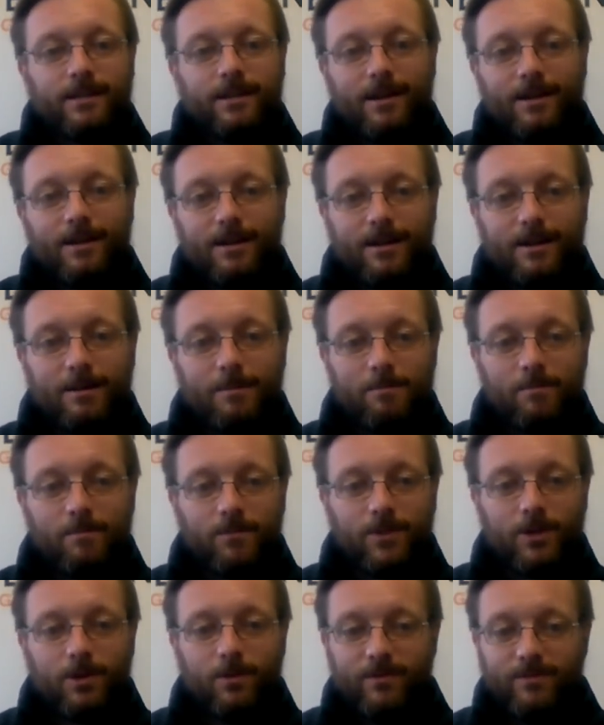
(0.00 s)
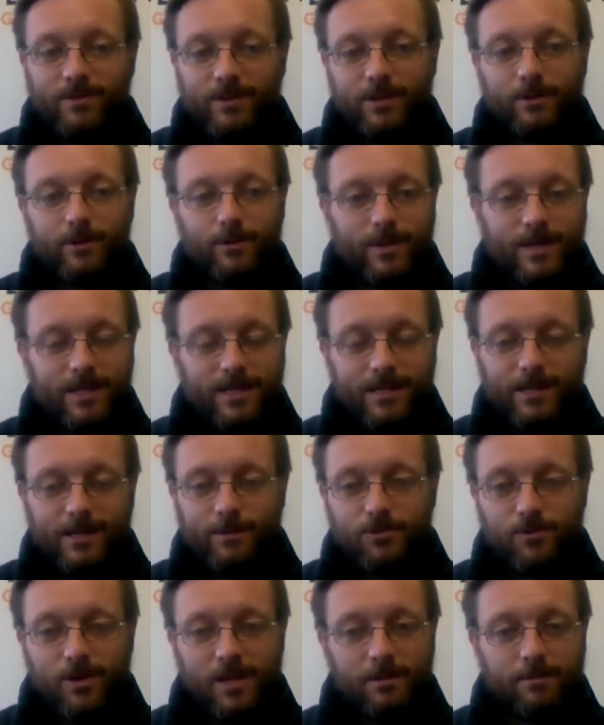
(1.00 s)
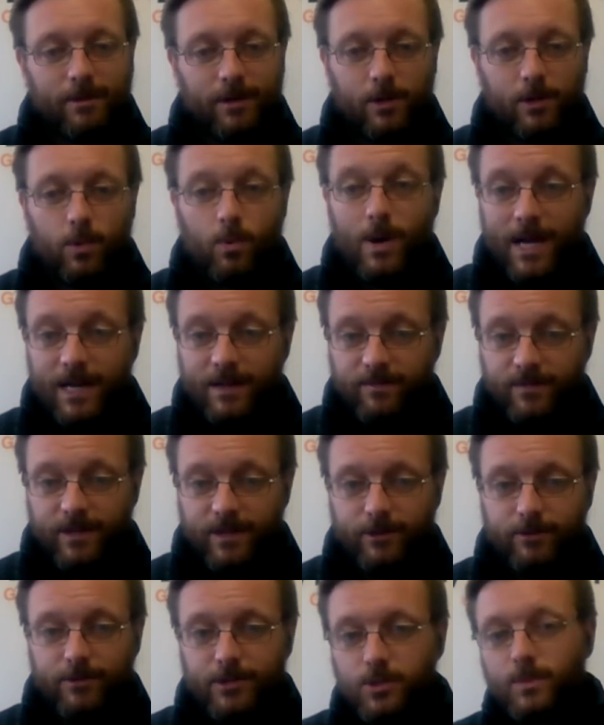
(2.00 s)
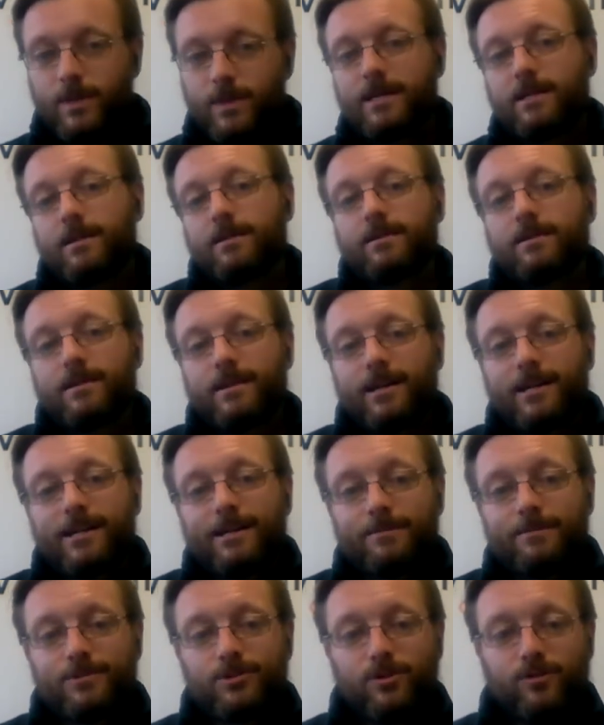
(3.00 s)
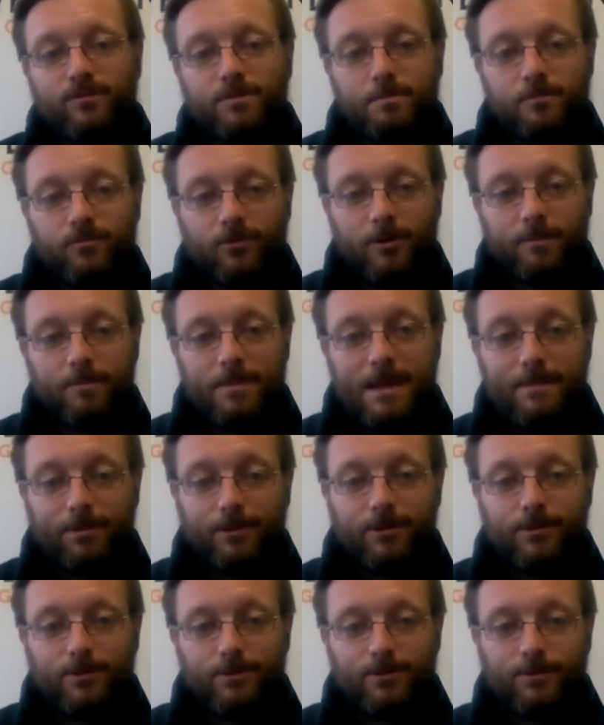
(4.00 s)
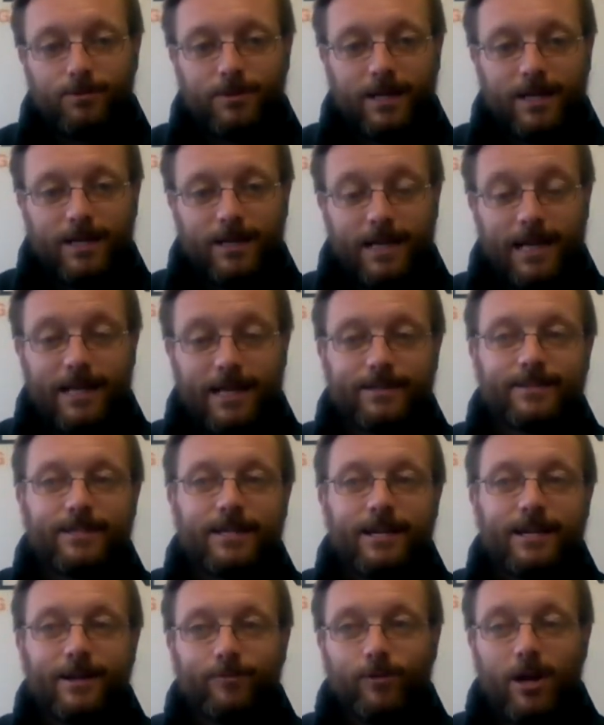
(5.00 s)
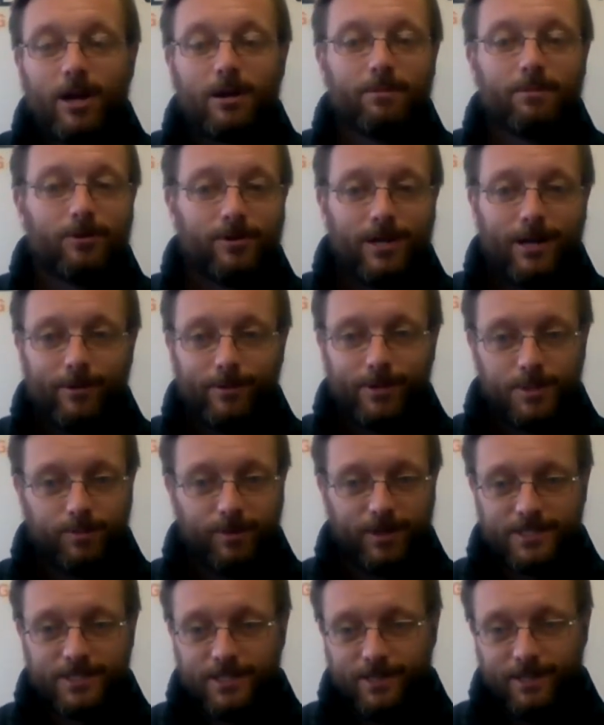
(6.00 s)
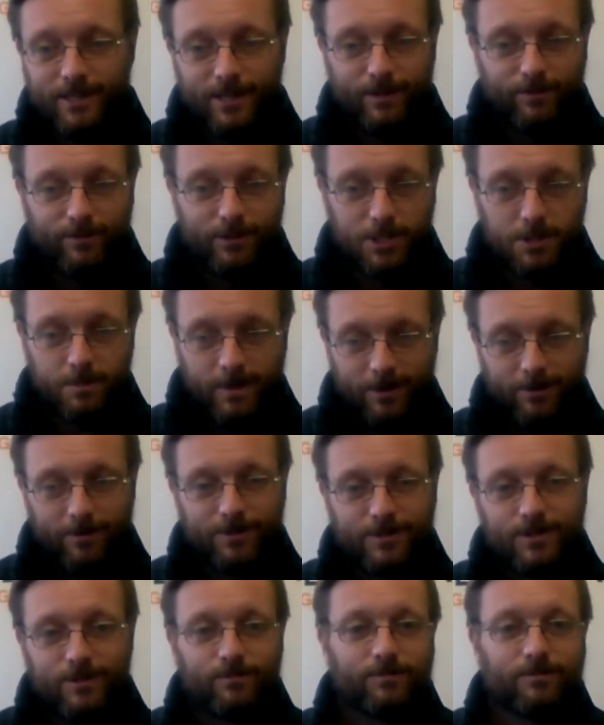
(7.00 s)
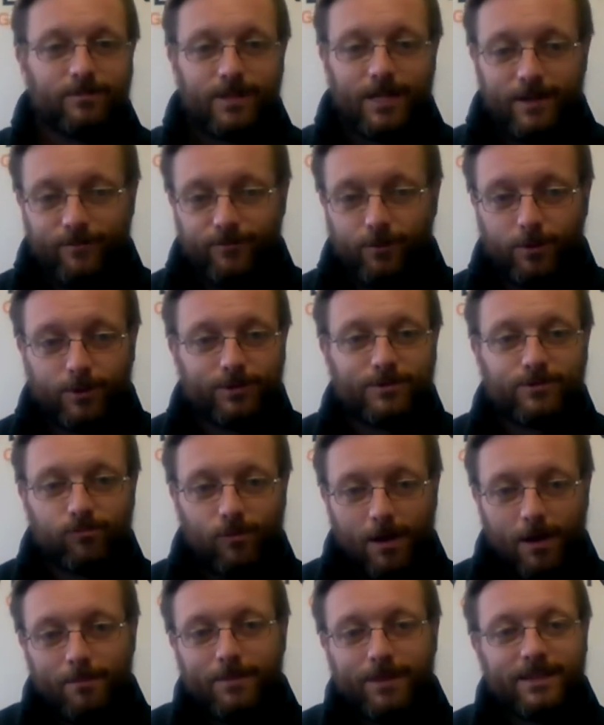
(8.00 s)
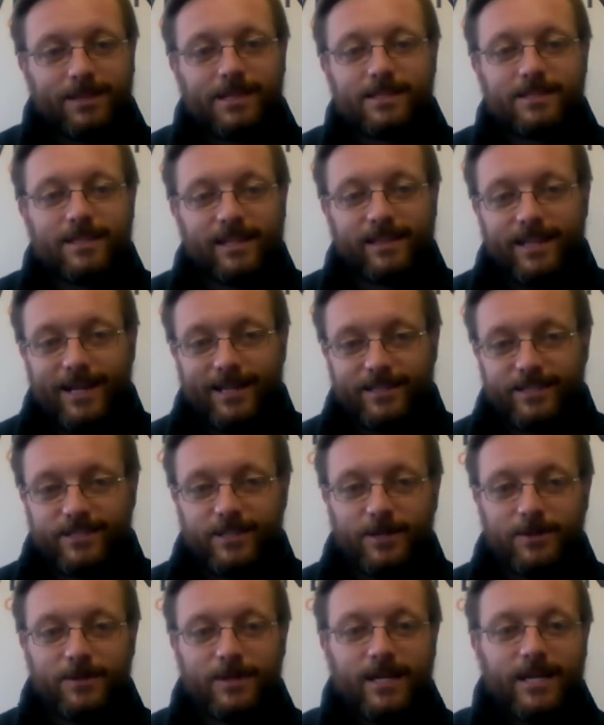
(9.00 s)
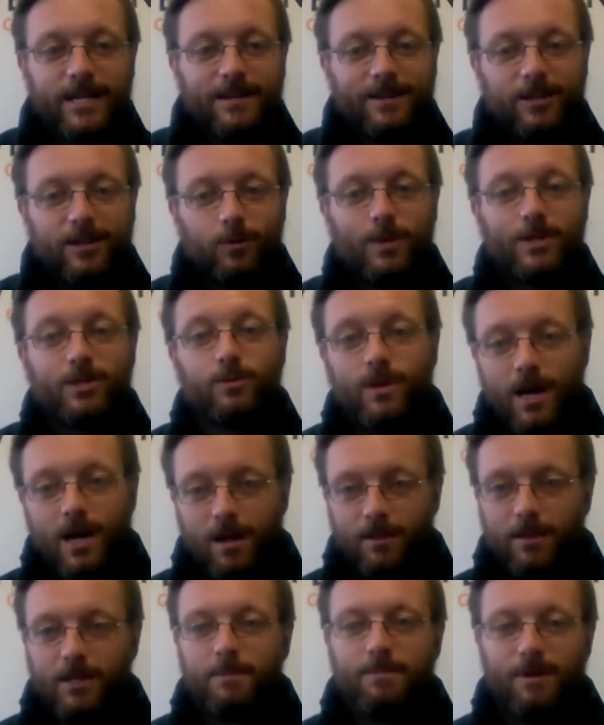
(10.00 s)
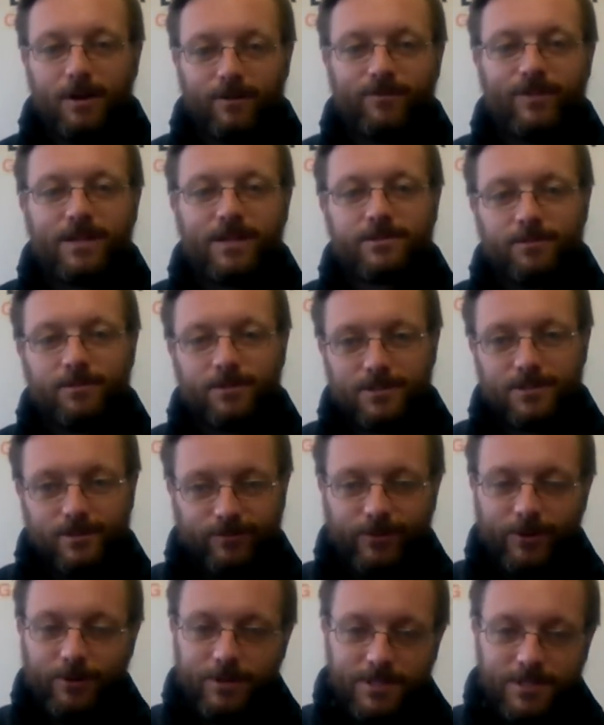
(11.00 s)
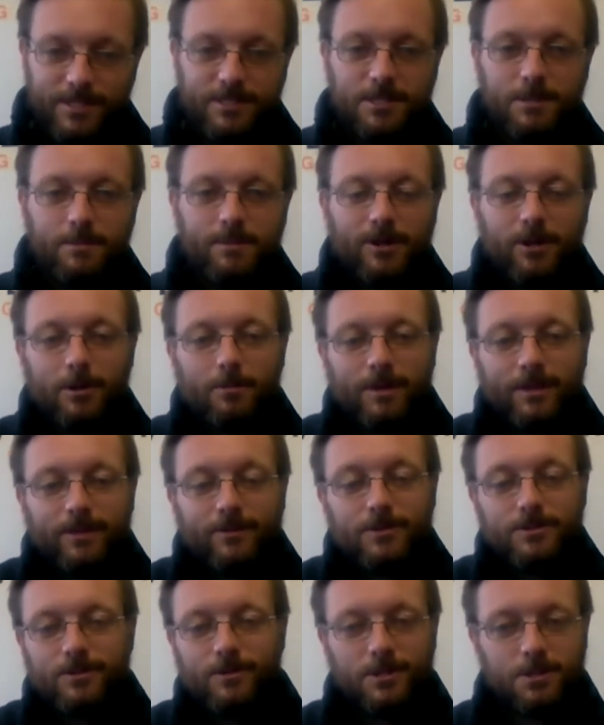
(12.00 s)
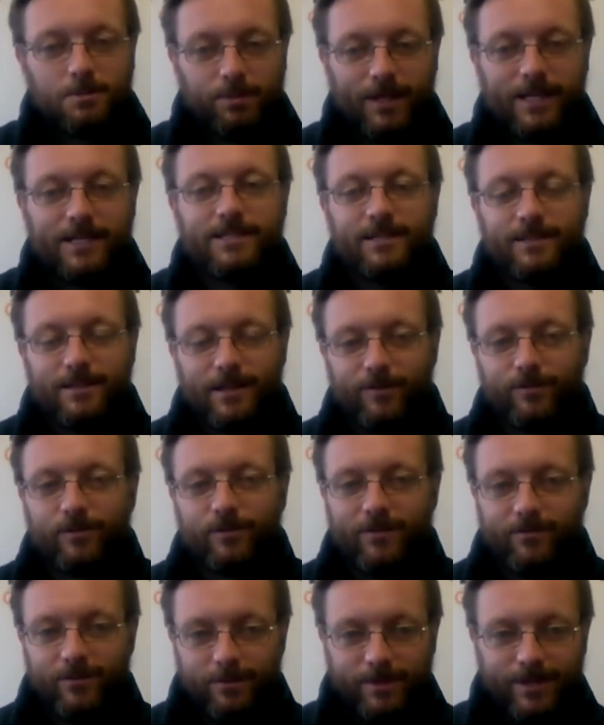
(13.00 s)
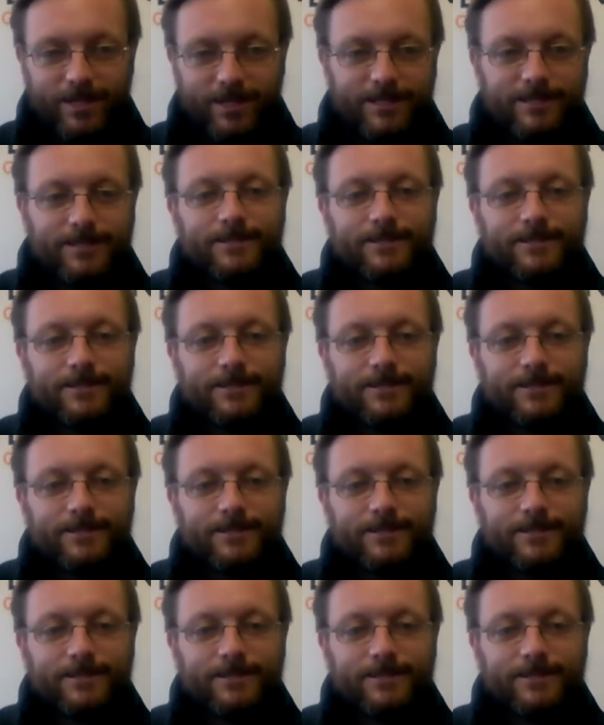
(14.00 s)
Every year we try to bring in a wine vendor as well. So for people who Rare Bird always brings in all of their spirits and Fortress Rum and things like that. So we do call it a beer festival because the focus is the beer, but there's plenty there for everybody.